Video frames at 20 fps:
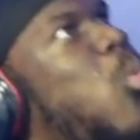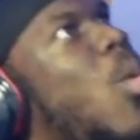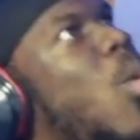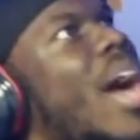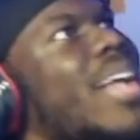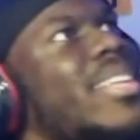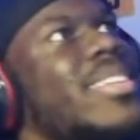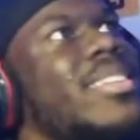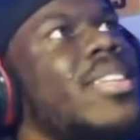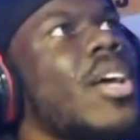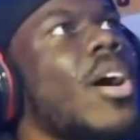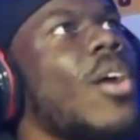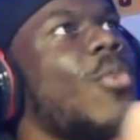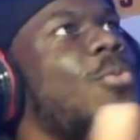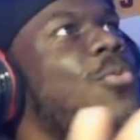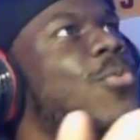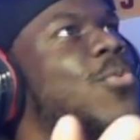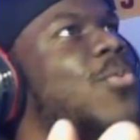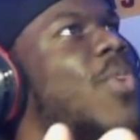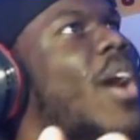What
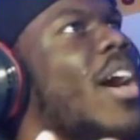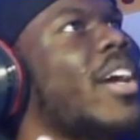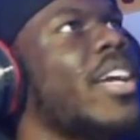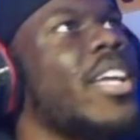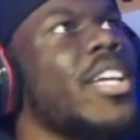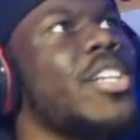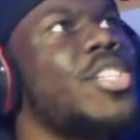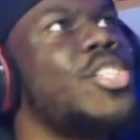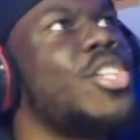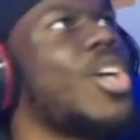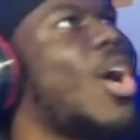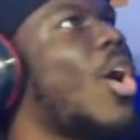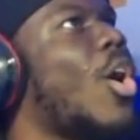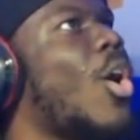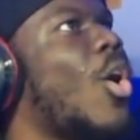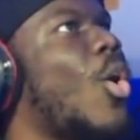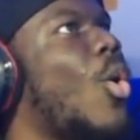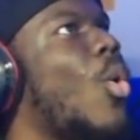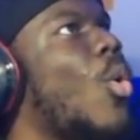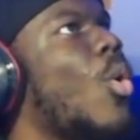the fuck is
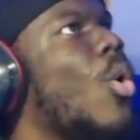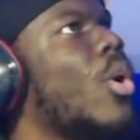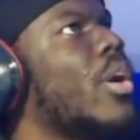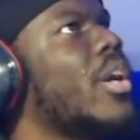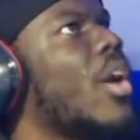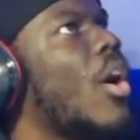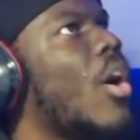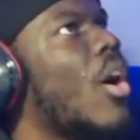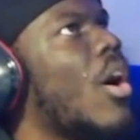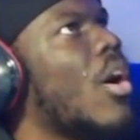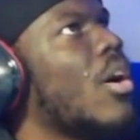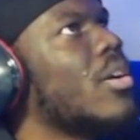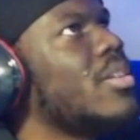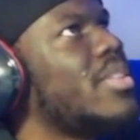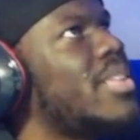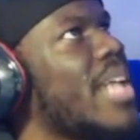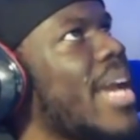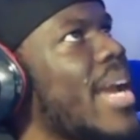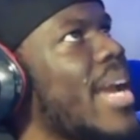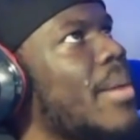y'all on
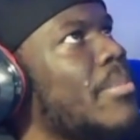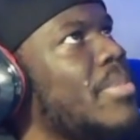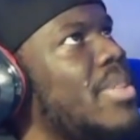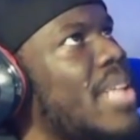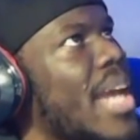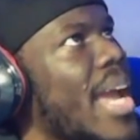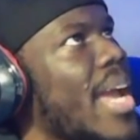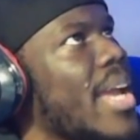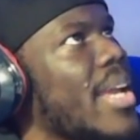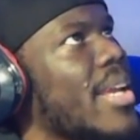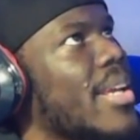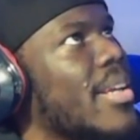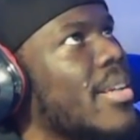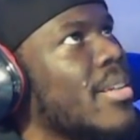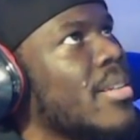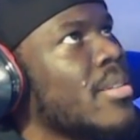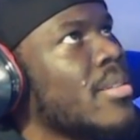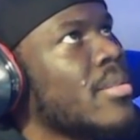all damn day?